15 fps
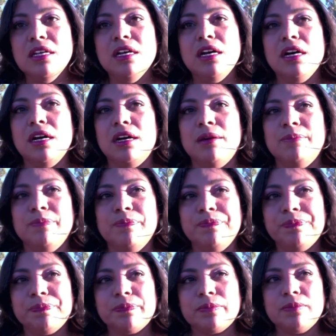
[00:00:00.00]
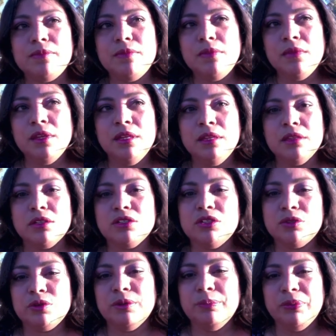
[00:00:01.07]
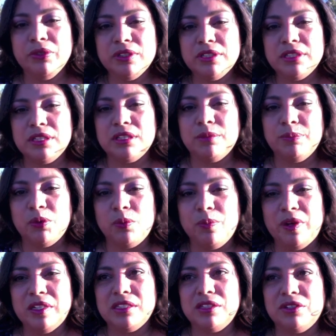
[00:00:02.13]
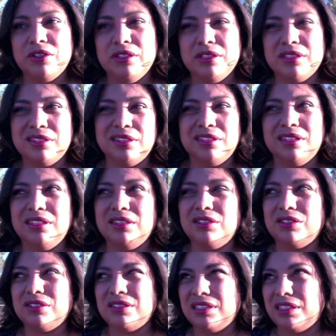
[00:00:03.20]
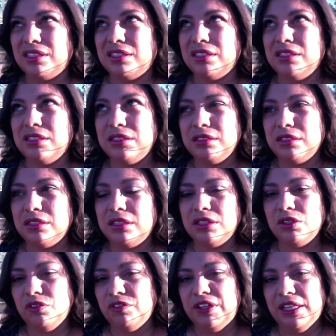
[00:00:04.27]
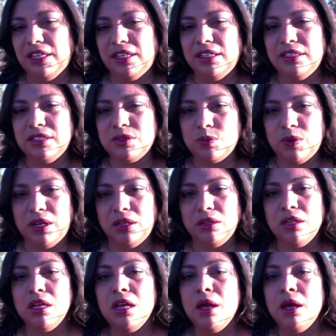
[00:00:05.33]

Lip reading: There's 3 books in the Beaumont series. I think there's like a novella as well.